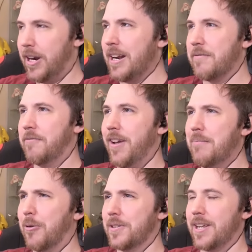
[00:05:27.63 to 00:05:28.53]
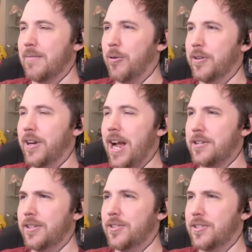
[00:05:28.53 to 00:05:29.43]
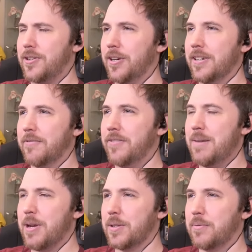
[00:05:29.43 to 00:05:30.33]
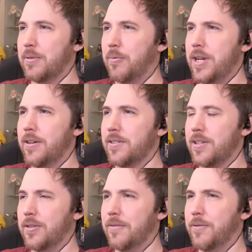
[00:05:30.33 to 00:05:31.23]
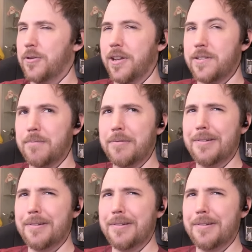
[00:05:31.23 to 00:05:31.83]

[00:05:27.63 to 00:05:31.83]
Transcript: they're not even femboys anymore. They're actually just turning into females with a wiener, so they're fudas.